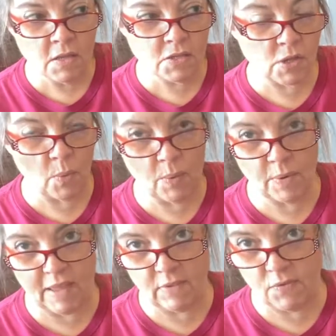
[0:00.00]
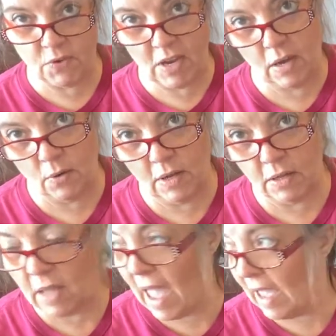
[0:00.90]
we were given free
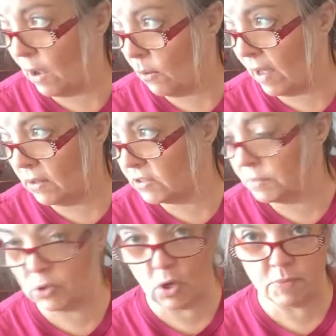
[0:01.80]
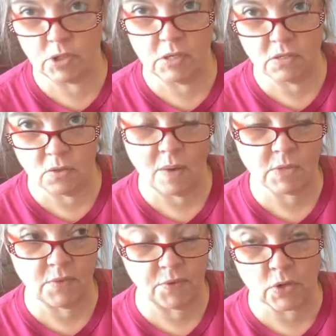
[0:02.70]
AOL subscriptions. So that was the
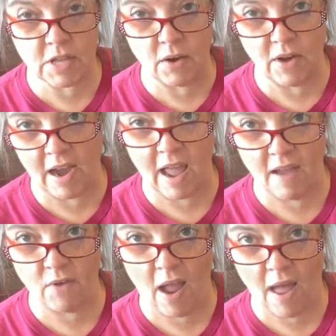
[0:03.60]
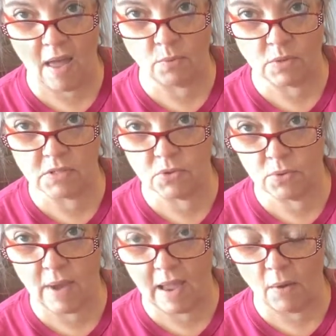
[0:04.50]
first internet I ever had was through
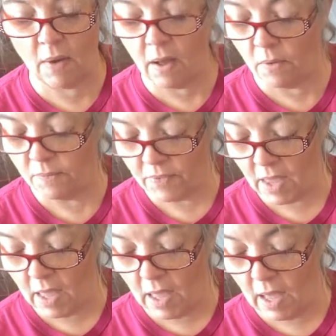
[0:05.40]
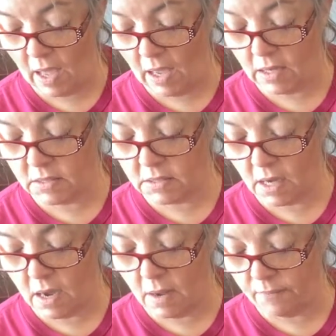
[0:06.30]
AOL. And that